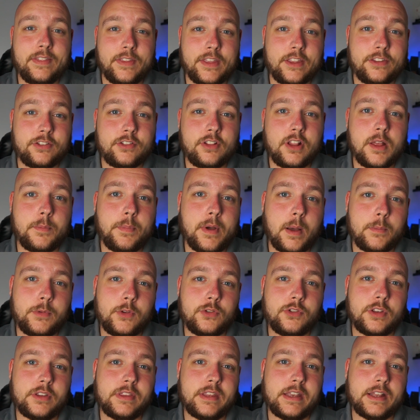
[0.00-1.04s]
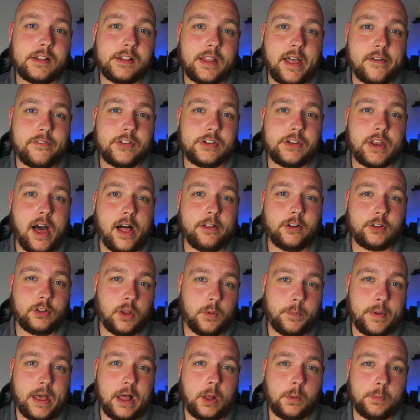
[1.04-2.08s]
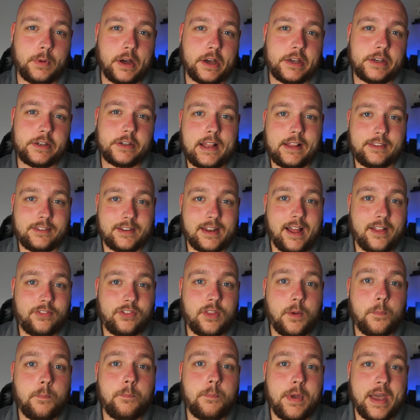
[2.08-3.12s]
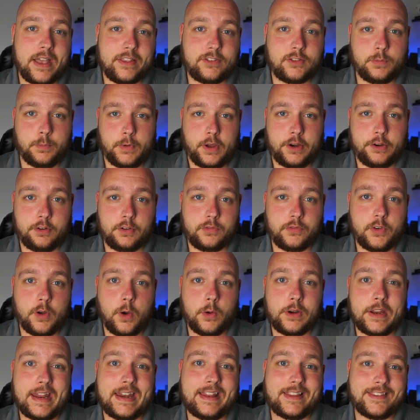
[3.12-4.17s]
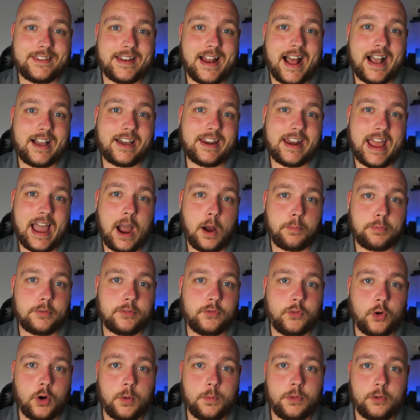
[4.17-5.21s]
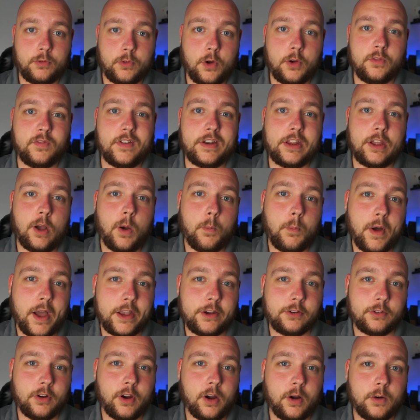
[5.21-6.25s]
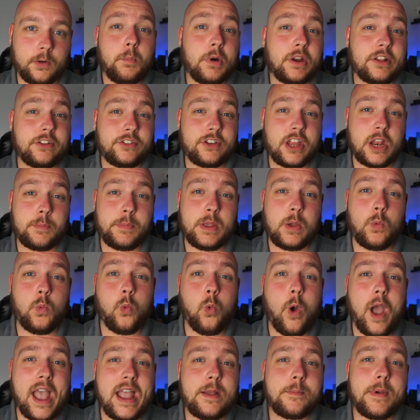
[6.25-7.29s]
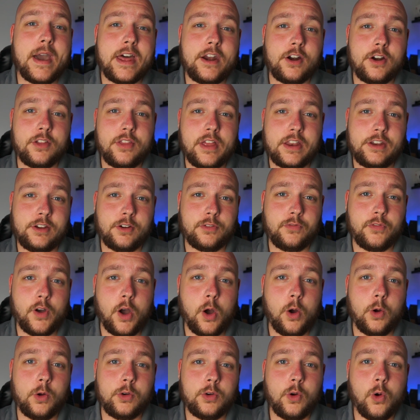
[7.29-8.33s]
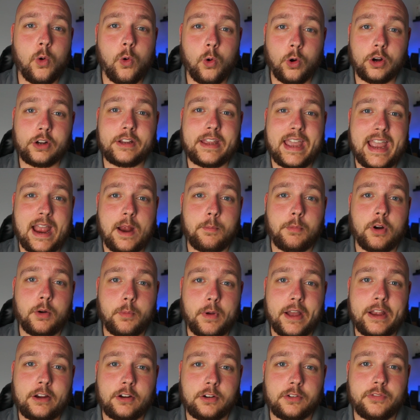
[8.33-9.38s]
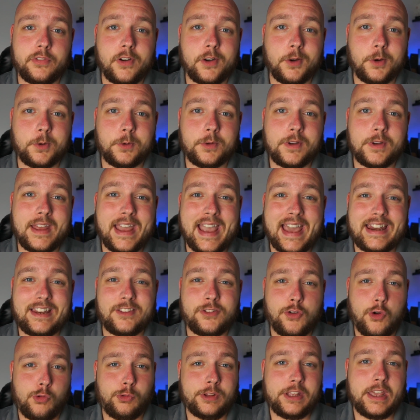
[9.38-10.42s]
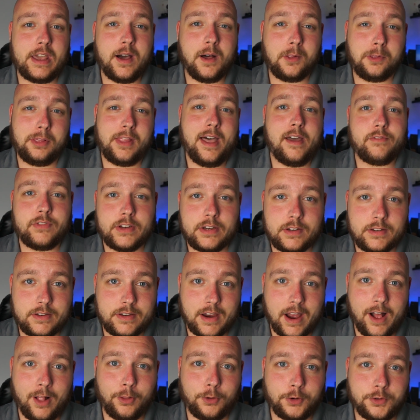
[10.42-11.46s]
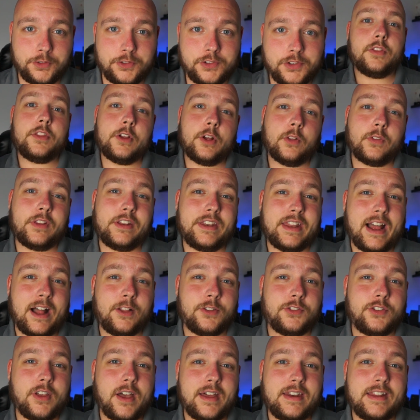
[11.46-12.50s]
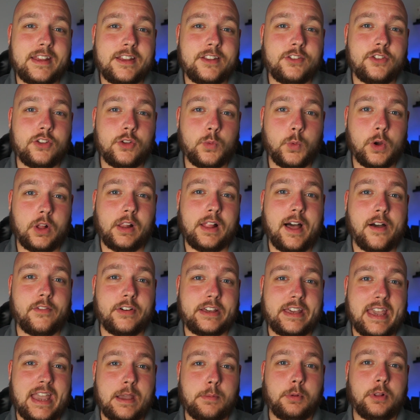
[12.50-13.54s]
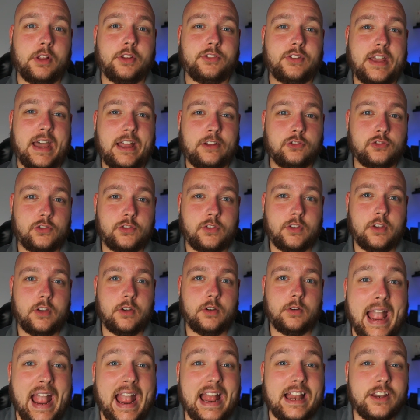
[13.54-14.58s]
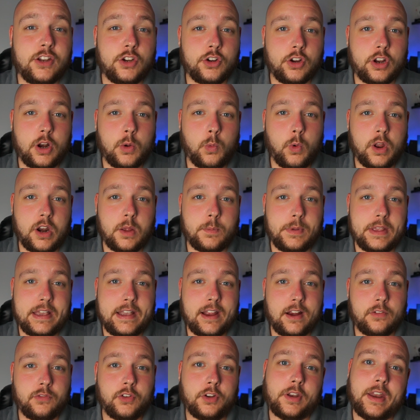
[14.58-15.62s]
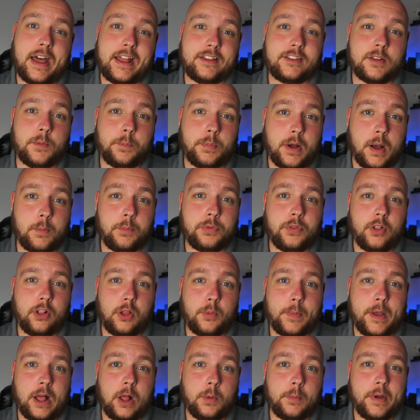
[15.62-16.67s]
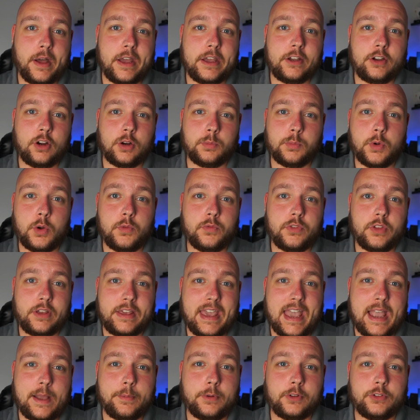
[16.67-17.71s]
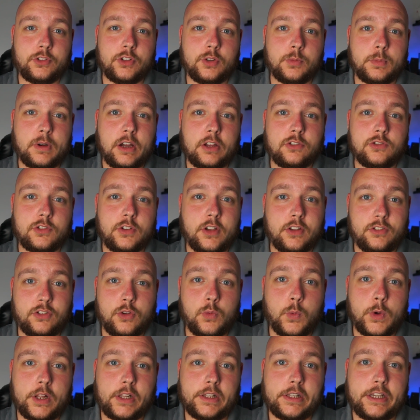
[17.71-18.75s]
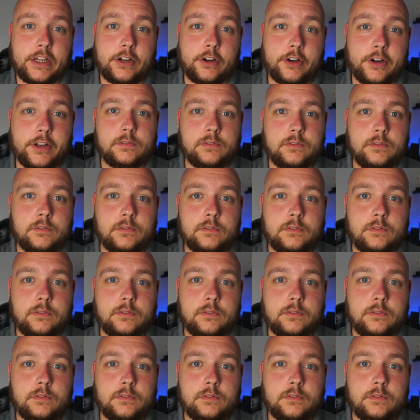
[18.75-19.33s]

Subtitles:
In this clip, I'm using the $11 lapel mic. It's not the best microphone, and it's not going to outperform the Rode Video Micro, but it's going to be way better than your phone or camera microphone, and it's only $11. The only downside is you will have a cable attached to you, and you're going to want to be careful not to bump the lapel mic or move the cable too much because you will hear it.